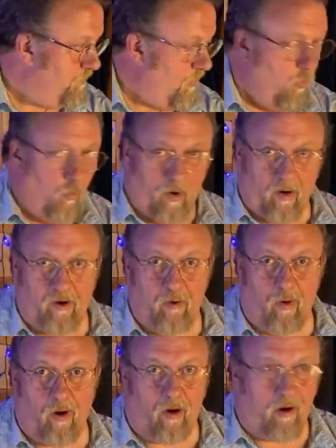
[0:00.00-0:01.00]
where you
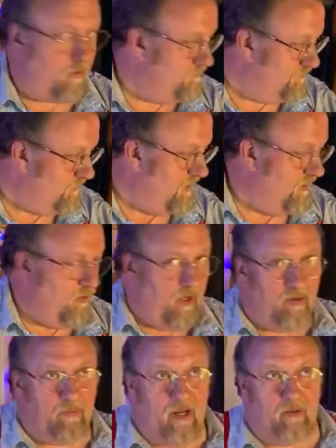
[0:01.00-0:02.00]
are. And you need
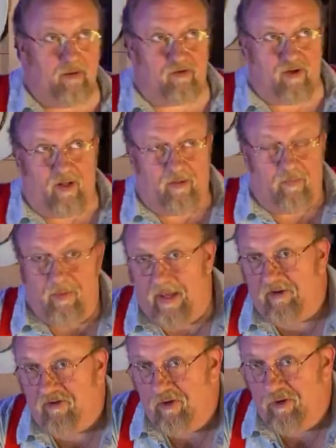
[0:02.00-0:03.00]
to be able to tell them
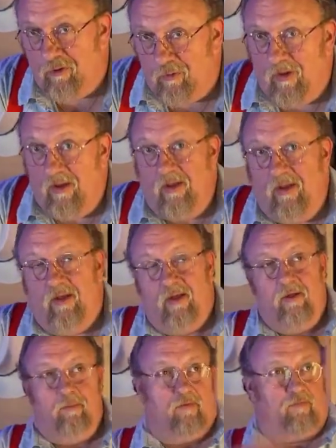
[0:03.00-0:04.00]
that too.
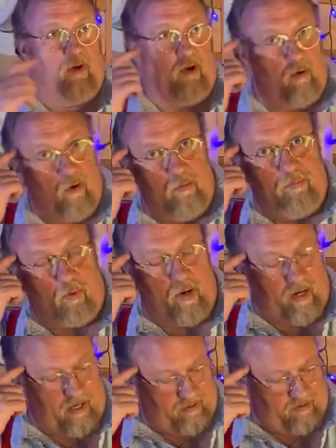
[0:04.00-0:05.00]
But for your own
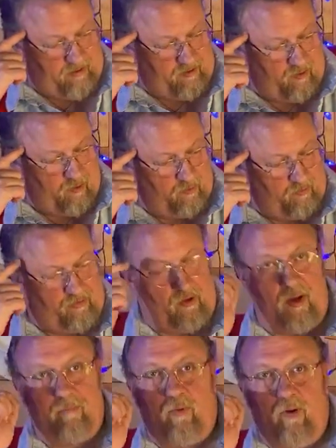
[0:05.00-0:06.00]
brain and your own
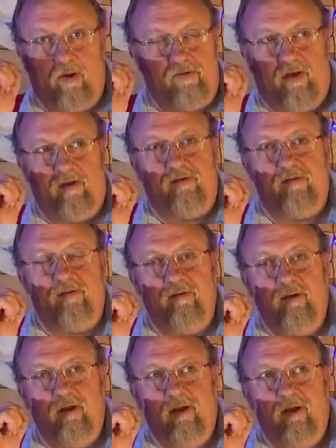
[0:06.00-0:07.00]
thought process,
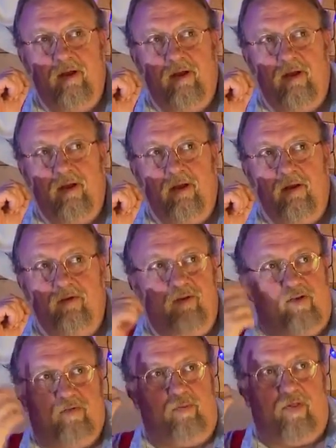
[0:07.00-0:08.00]

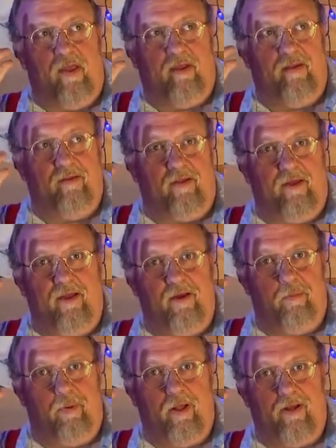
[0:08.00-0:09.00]
just think in the key you're
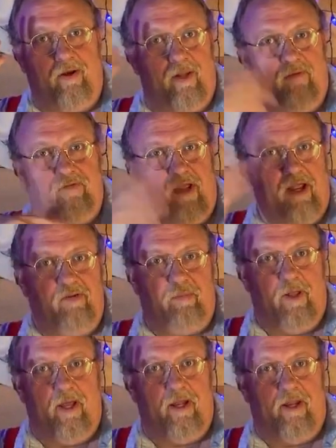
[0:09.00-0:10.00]
playing, your left hand's
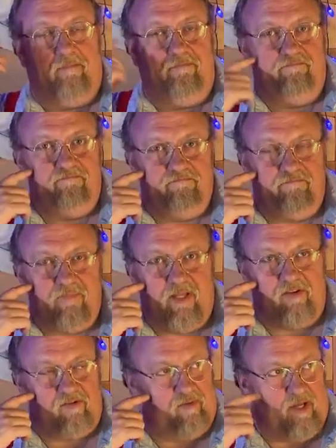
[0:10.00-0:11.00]
playing in.
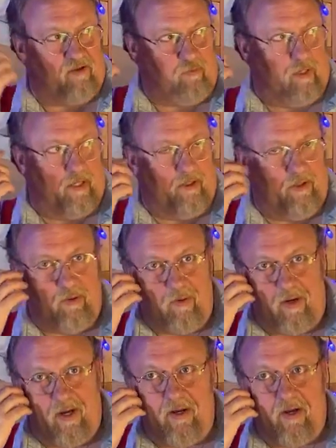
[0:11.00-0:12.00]
That's, that's what I do.
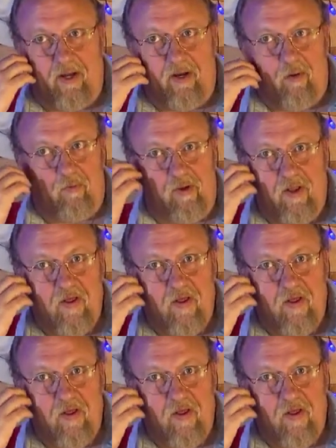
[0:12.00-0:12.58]
I, I don't...